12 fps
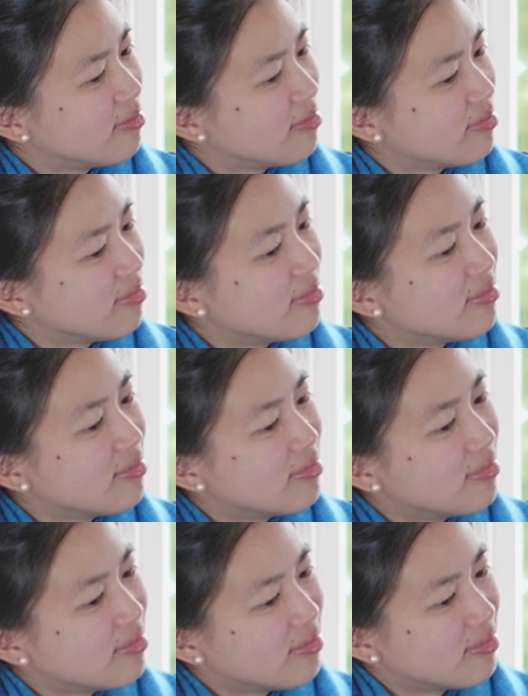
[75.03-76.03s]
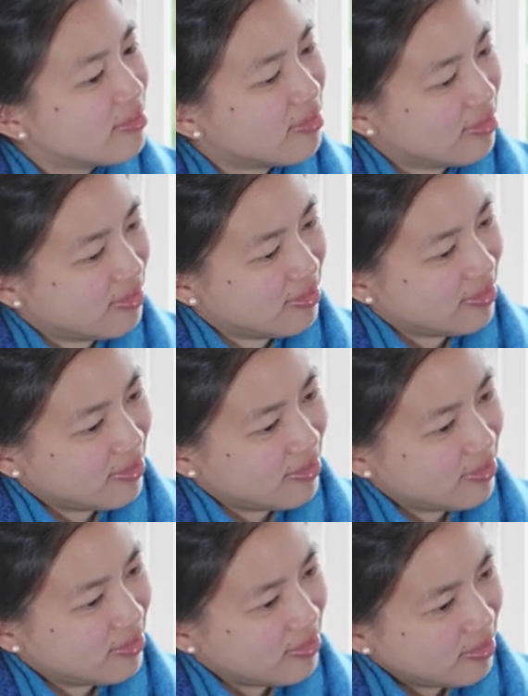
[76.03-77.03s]

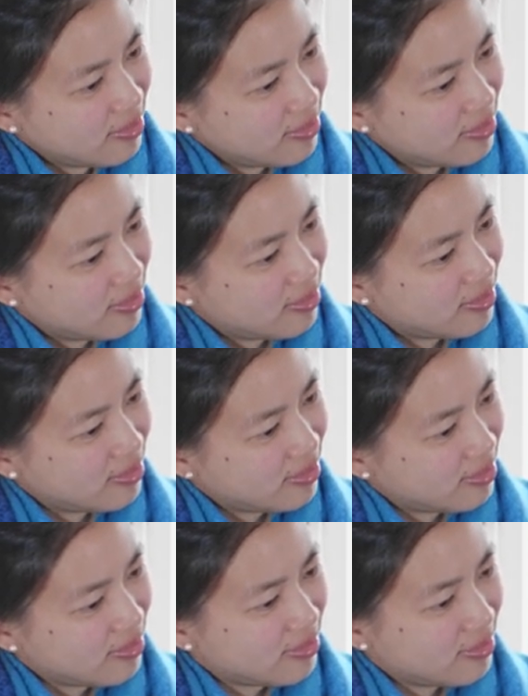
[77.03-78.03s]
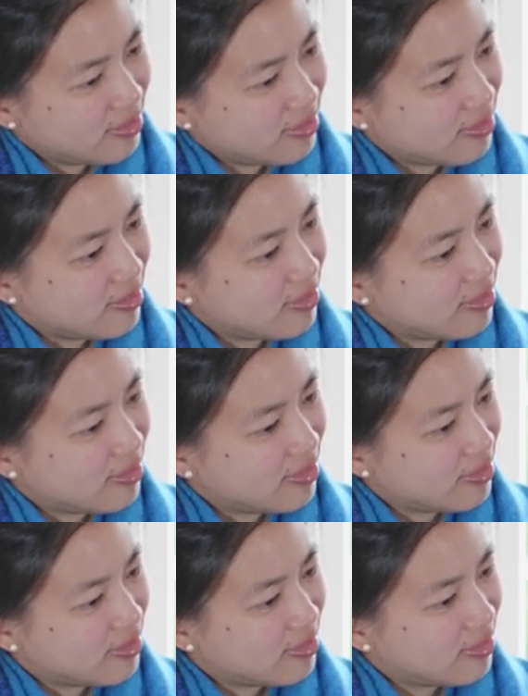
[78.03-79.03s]

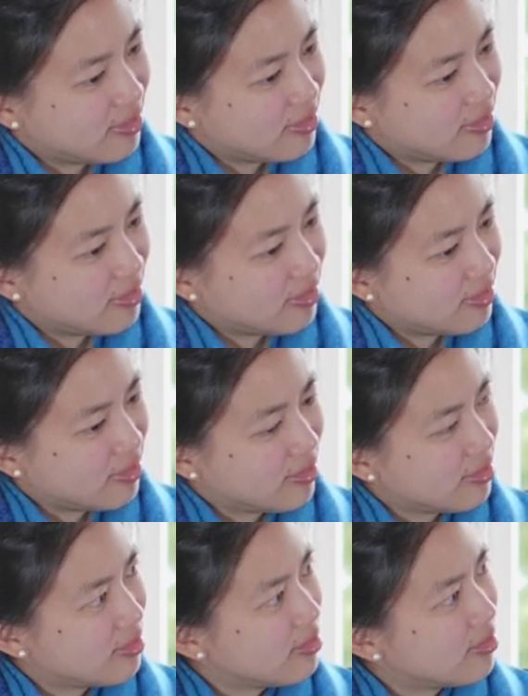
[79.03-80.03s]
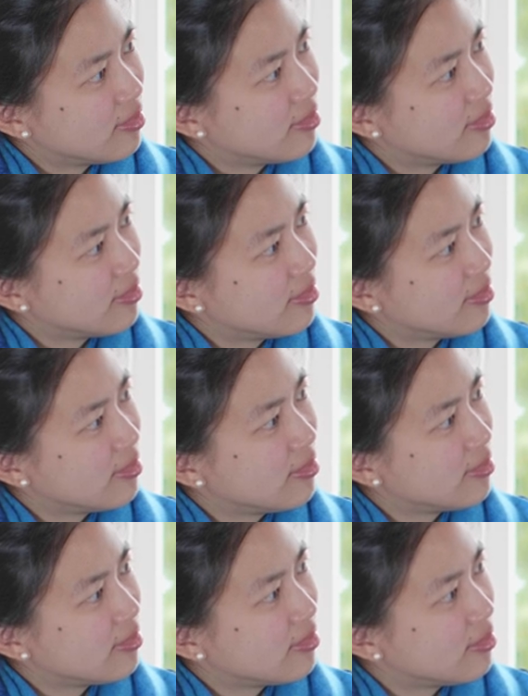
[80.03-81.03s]

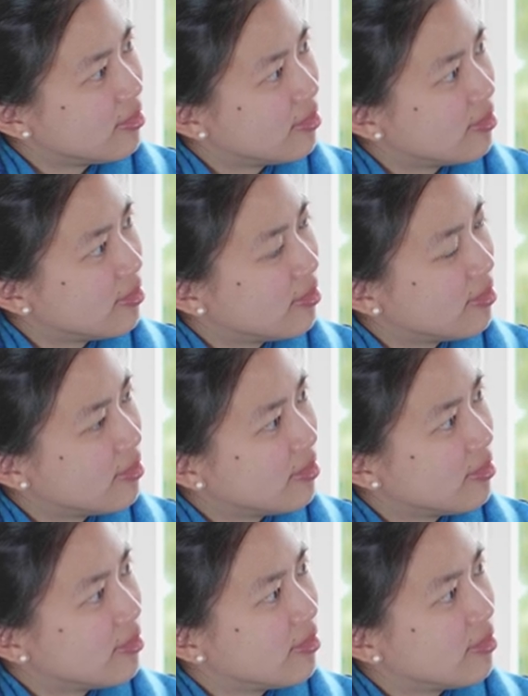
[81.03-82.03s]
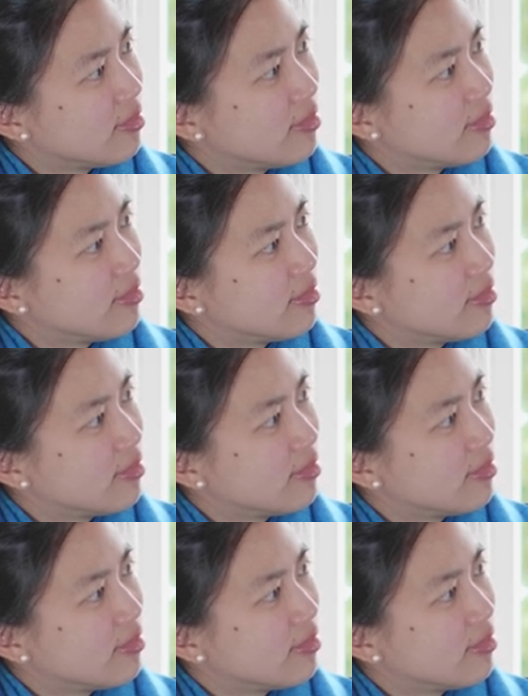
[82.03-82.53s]
[no speech]